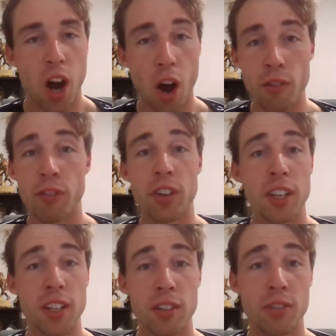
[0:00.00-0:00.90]

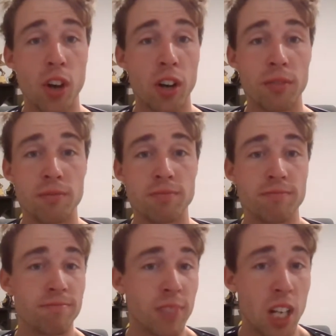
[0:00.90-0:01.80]
Hopefully you've got,
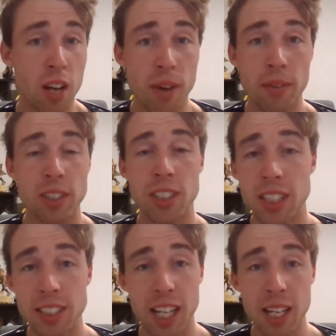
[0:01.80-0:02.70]
maybe
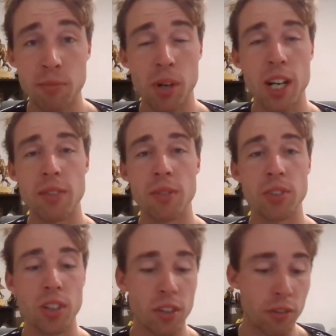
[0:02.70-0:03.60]
16
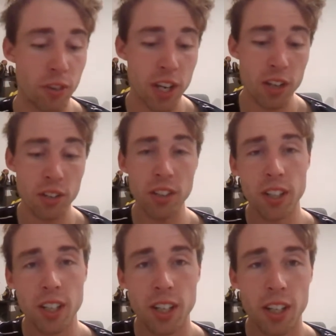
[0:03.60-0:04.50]
premiums on your field,
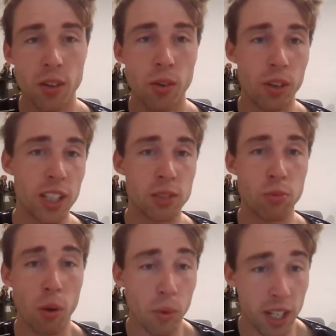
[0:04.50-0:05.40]
or at
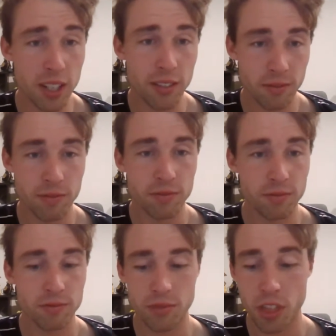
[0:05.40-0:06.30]
least what we
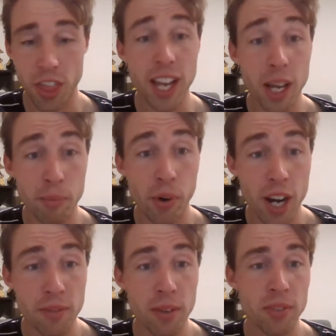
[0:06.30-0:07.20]
think are
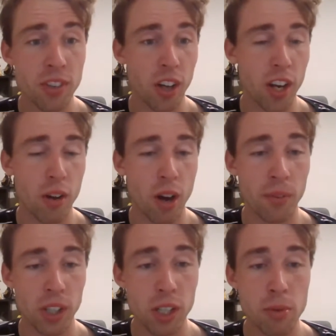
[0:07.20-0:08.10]
premiums. I know
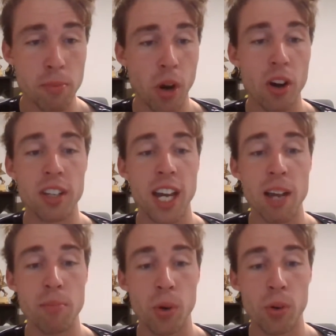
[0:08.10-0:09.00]
I'm a little bit behind the
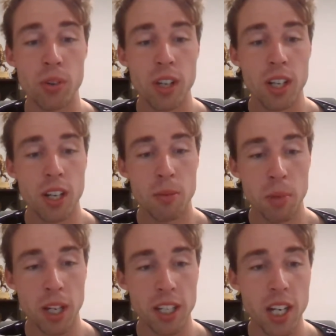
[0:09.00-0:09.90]
8 ball,
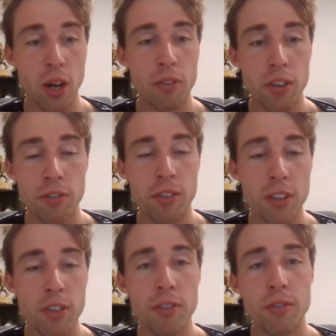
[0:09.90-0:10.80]
but
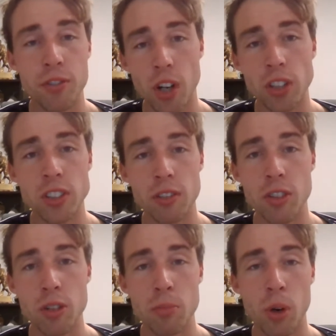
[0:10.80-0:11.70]
if you've dodged a
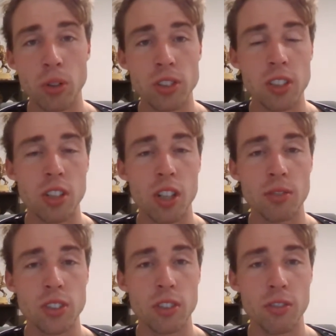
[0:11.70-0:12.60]
few balls in
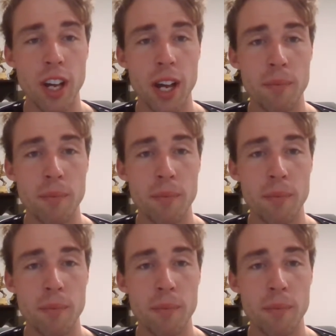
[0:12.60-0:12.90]
terms of